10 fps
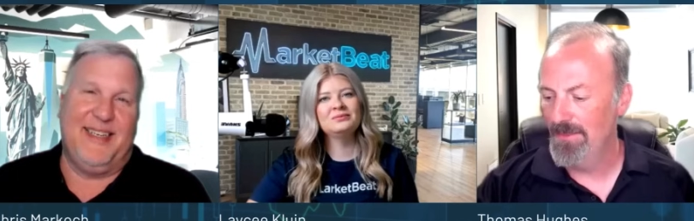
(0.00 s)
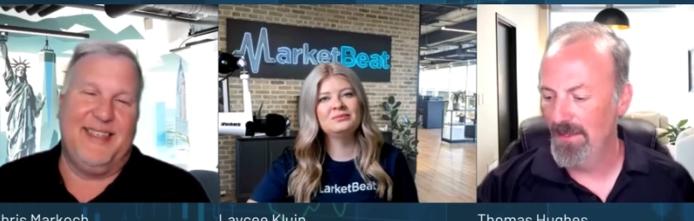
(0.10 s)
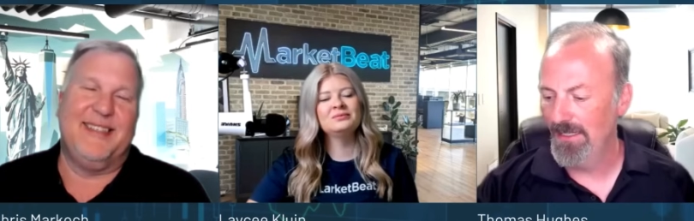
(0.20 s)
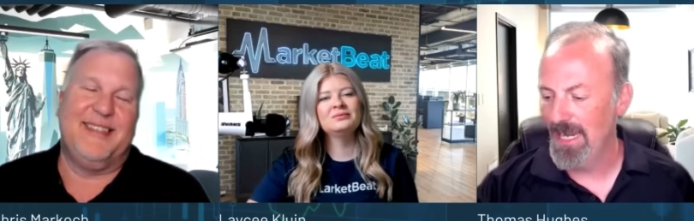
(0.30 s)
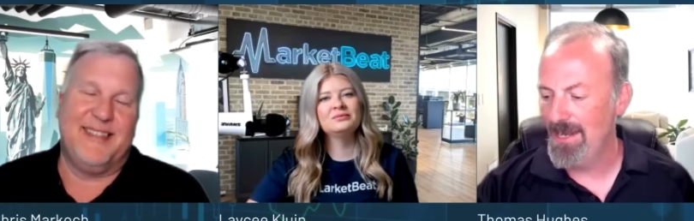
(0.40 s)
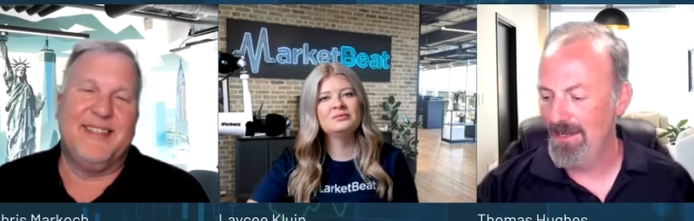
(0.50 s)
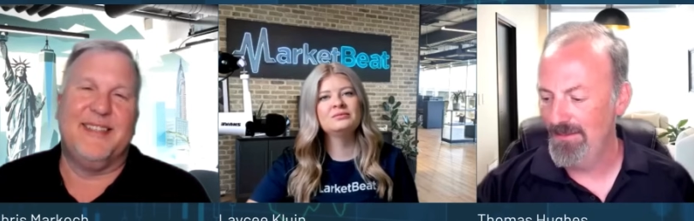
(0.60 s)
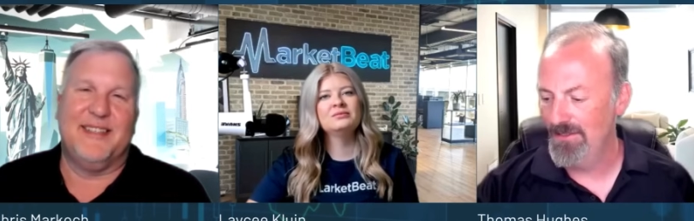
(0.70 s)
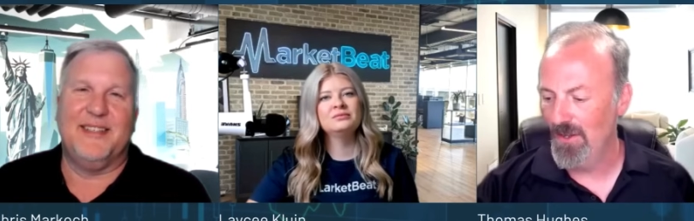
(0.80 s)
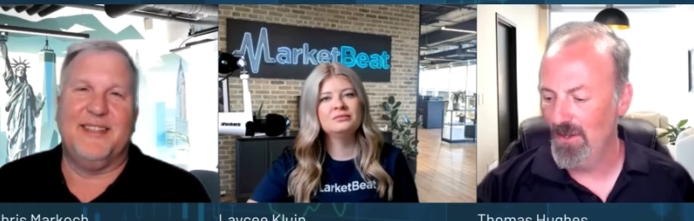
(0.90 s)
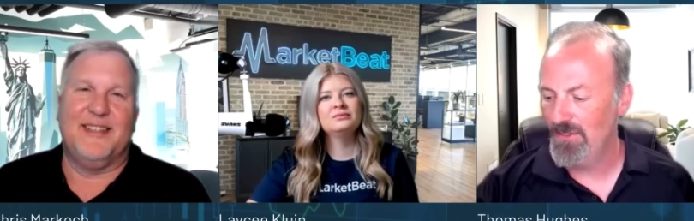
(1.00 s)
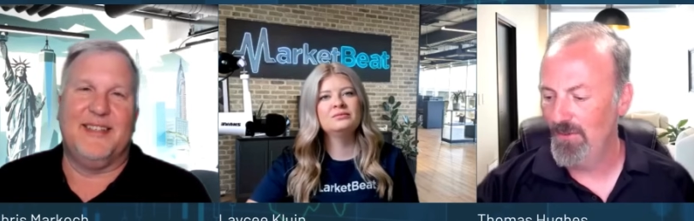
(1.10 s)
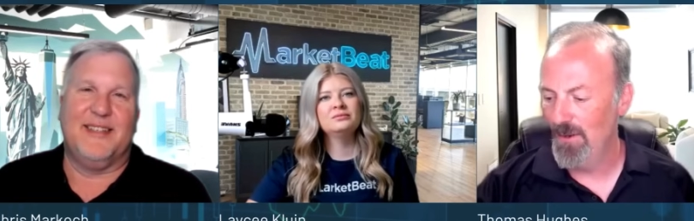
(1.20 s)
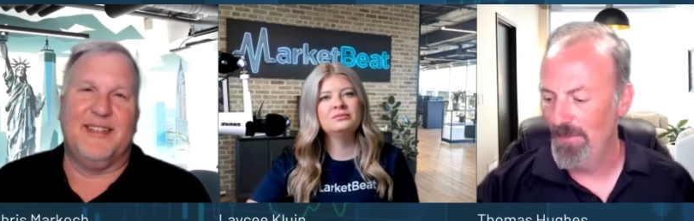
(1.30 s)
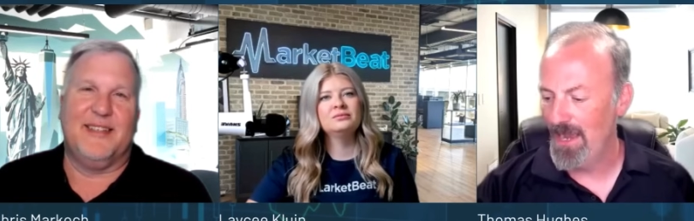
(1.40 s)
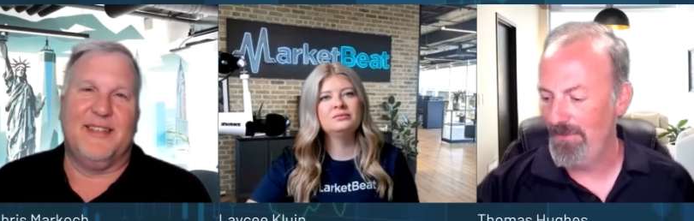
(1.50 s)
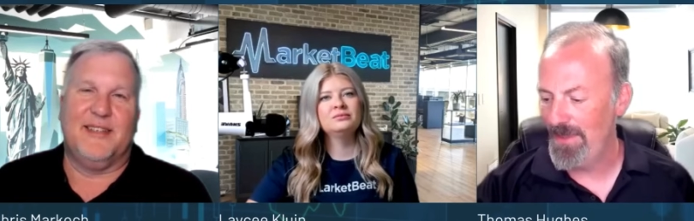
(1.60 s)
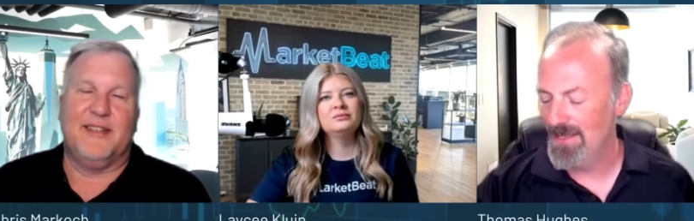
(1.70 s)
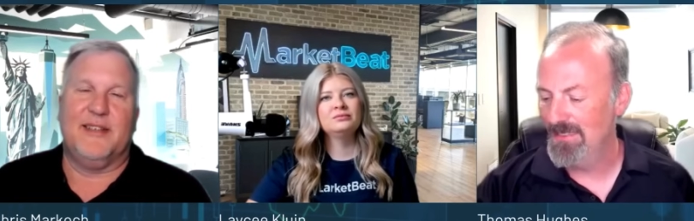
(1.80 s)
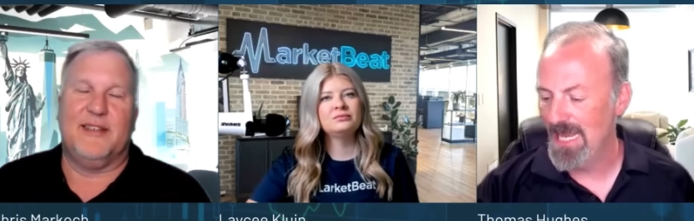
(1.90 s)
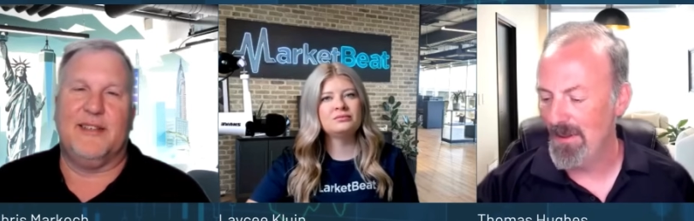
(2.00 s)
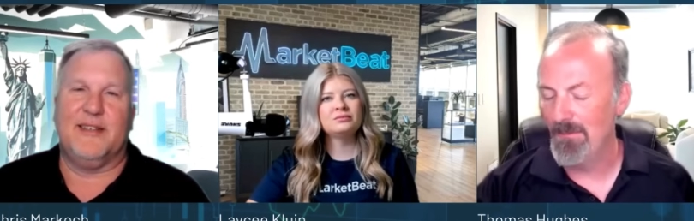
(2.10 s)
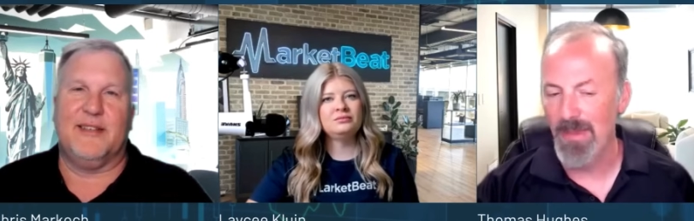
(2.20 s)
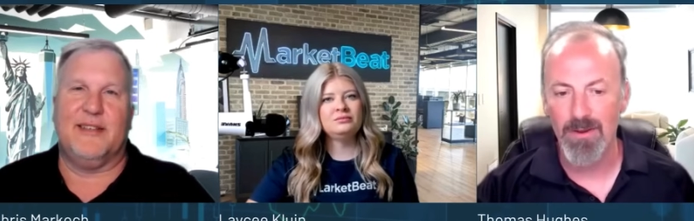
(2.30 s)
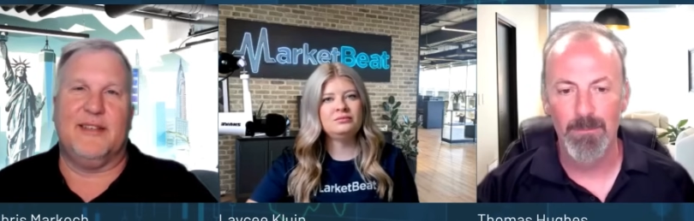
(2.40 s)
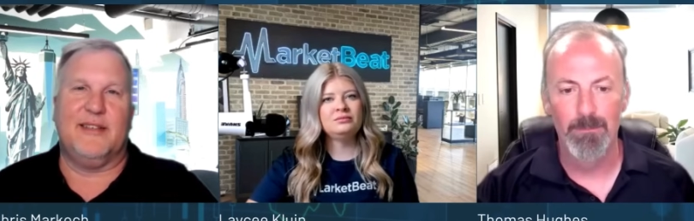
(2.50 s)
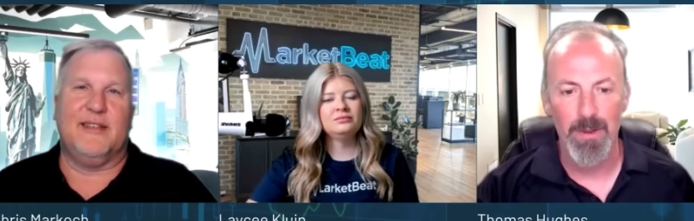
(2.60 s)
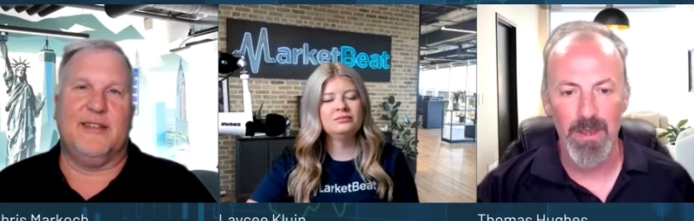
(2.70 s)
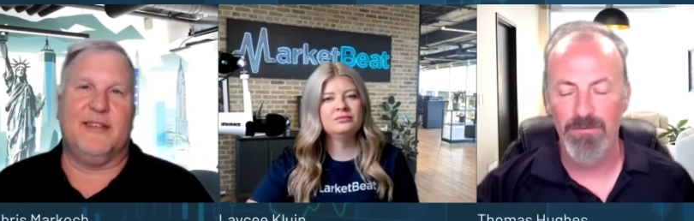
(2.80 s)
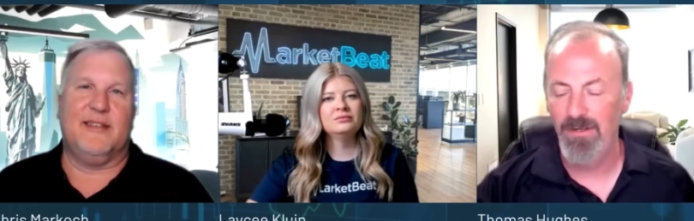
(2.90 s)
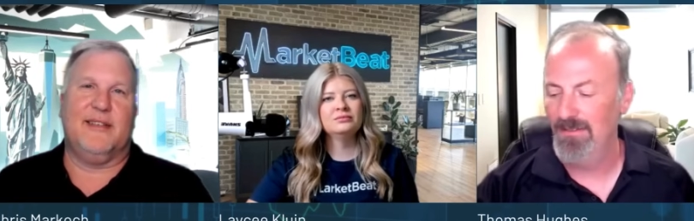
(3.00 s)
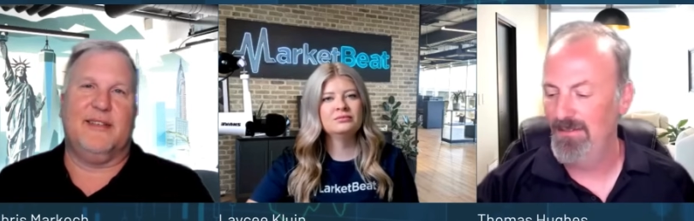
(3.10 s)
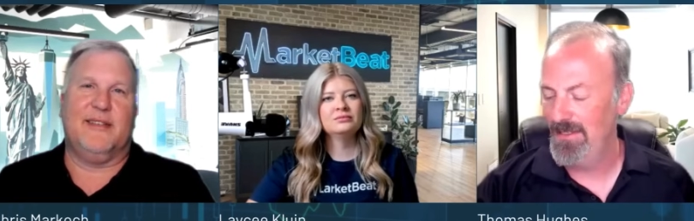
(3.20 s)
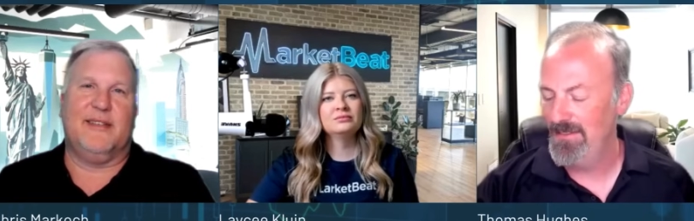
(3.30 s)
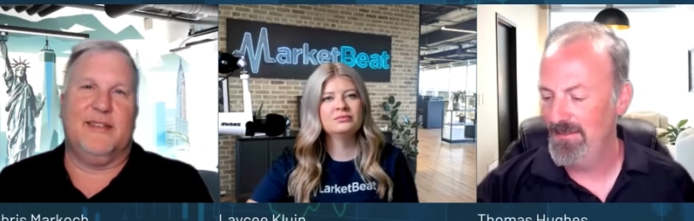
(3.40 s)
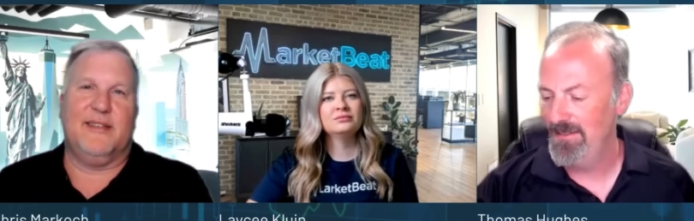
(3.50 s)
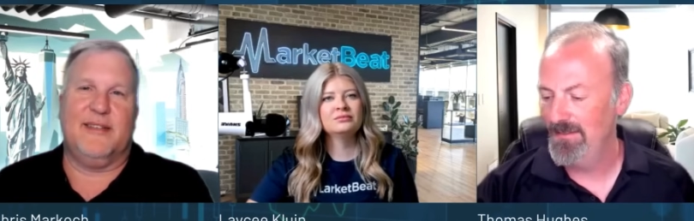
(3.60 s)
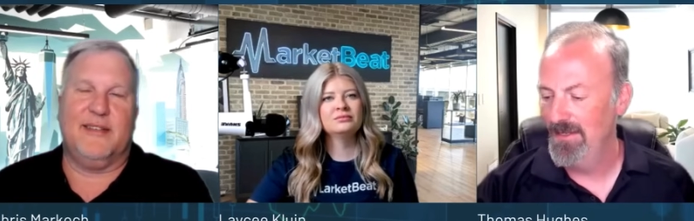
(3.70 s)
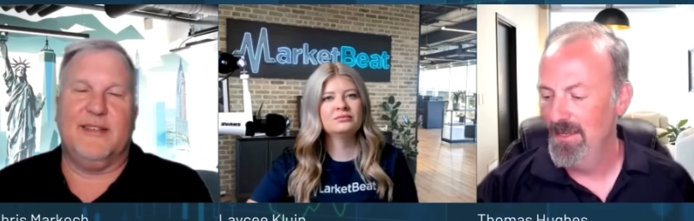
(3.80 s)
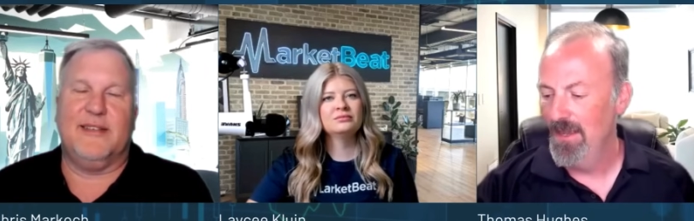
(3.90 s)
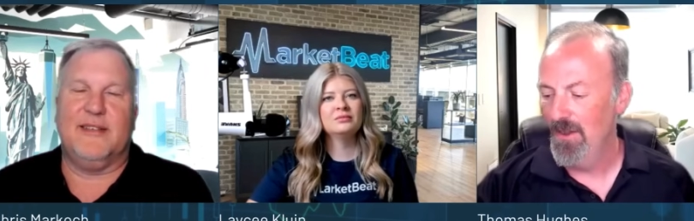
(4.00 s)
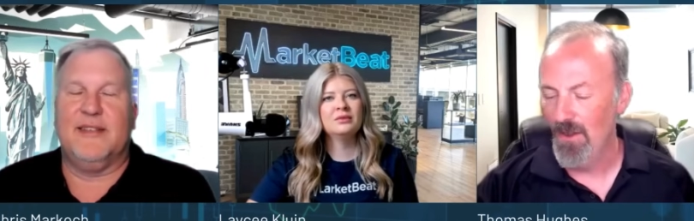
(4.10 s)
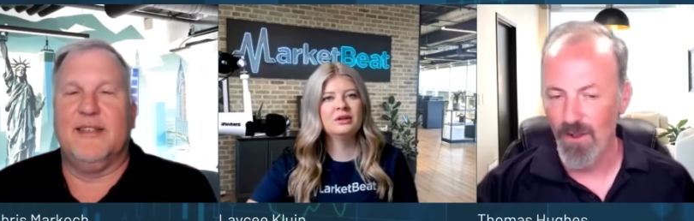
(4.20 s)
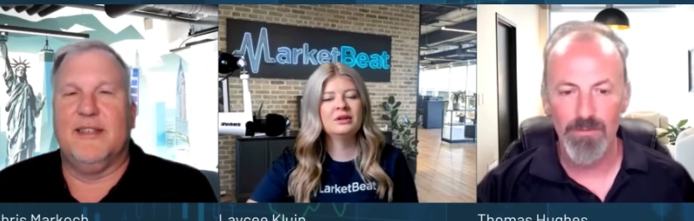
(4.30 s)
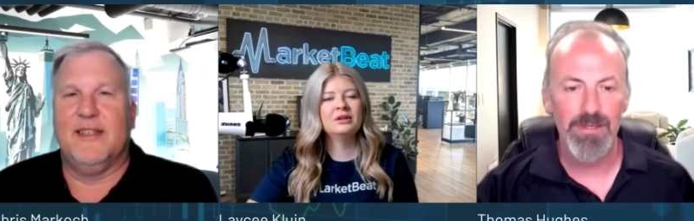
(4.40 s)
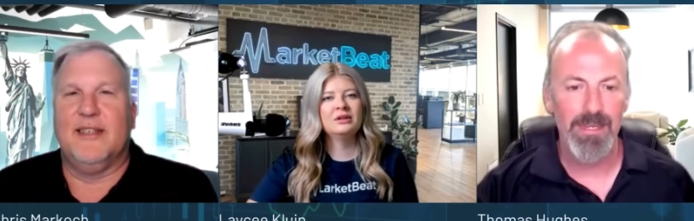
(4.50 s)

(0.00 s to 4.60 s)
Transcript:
Speaker 1: And the guidance is also about that same amount above consensus. All the